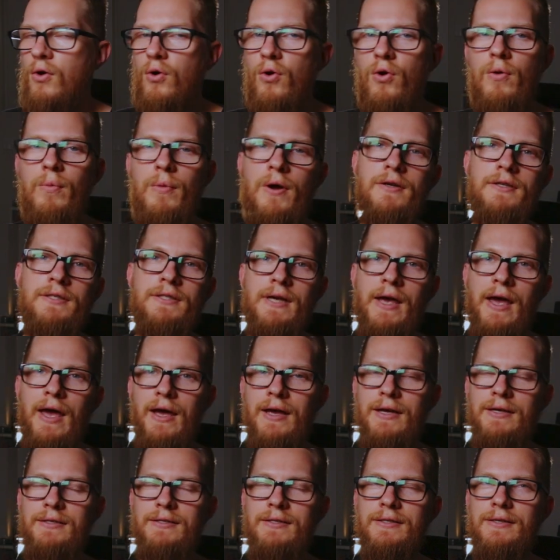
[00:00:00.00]
Almost
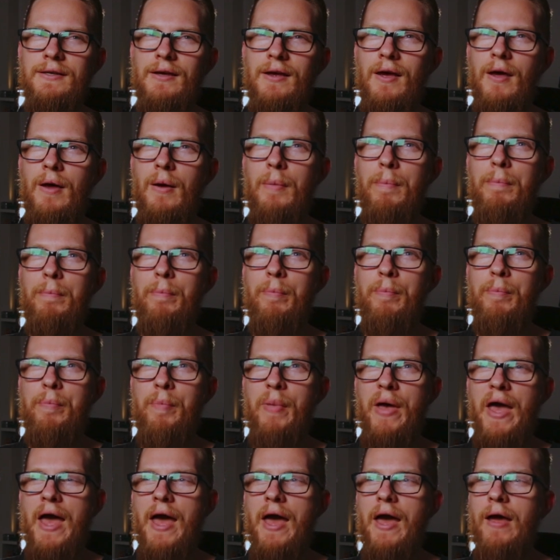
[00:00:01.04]
has a
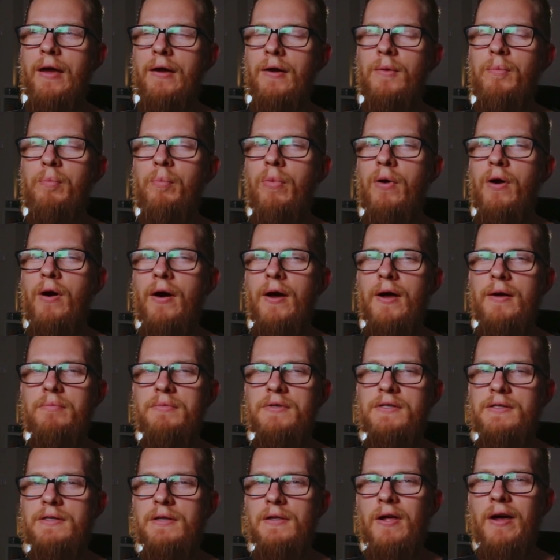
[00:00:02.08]

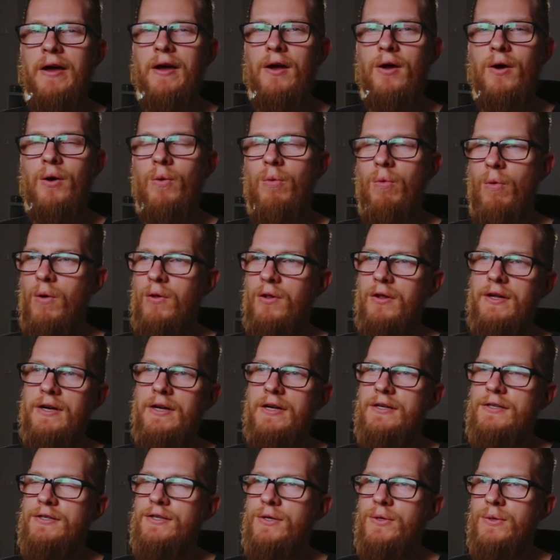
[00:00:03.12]
bagpipes-like
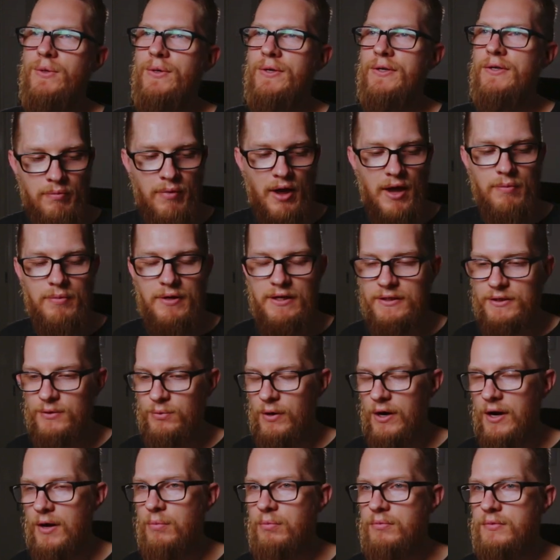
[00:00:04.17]
quality to it. Maybe it's
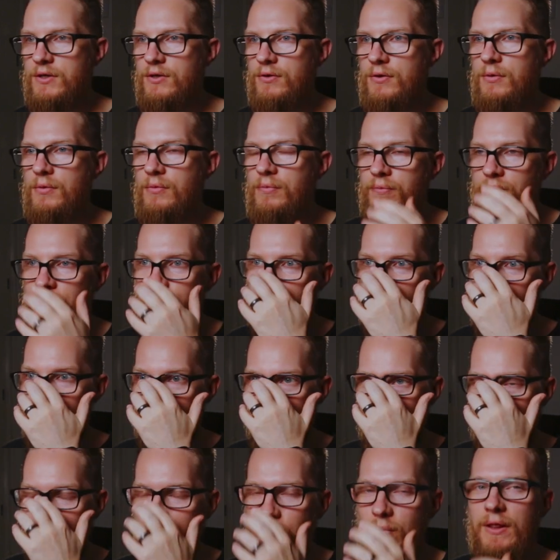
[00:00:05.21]
when I'm sort of
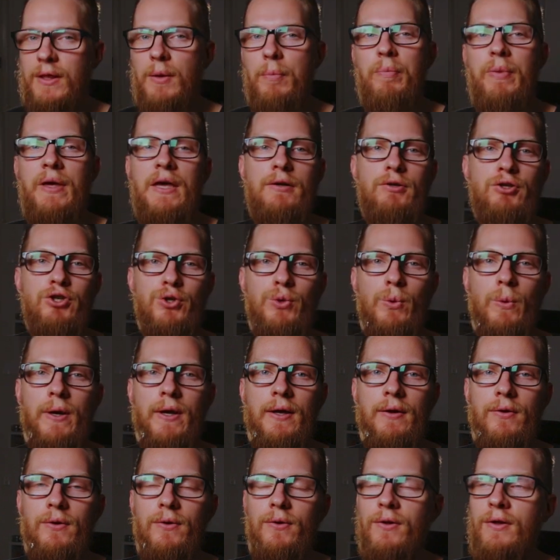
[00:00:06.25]
playing with the pitch
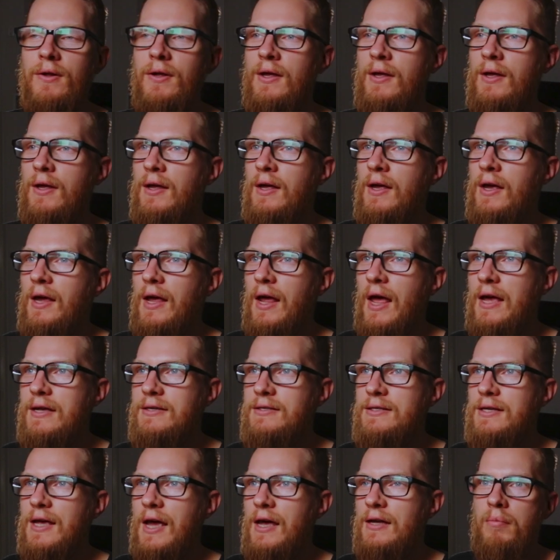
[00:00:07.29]
wheel,
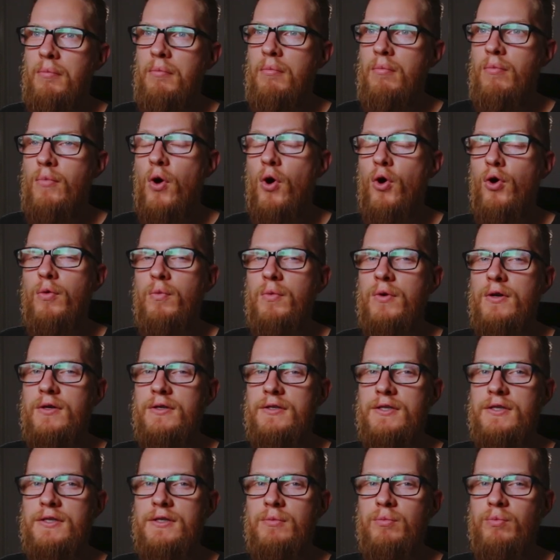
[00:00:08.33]
has that
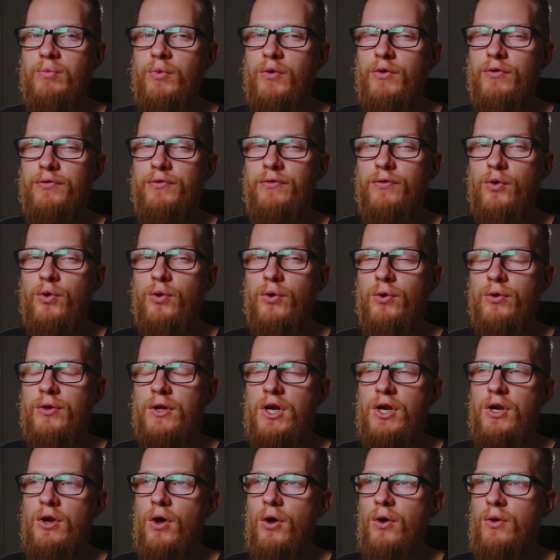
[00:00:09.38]
moment before the
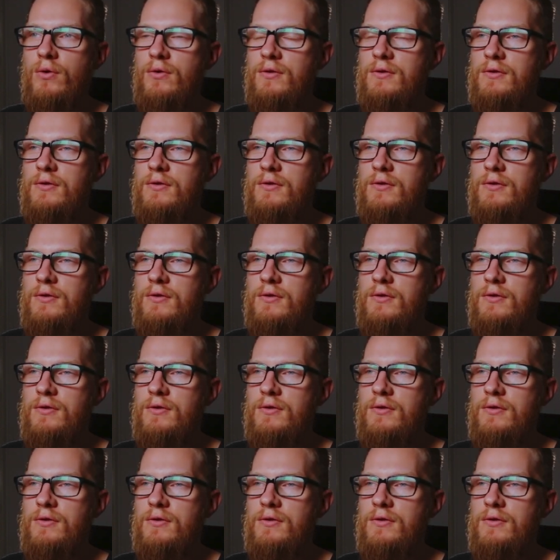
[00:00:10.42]
note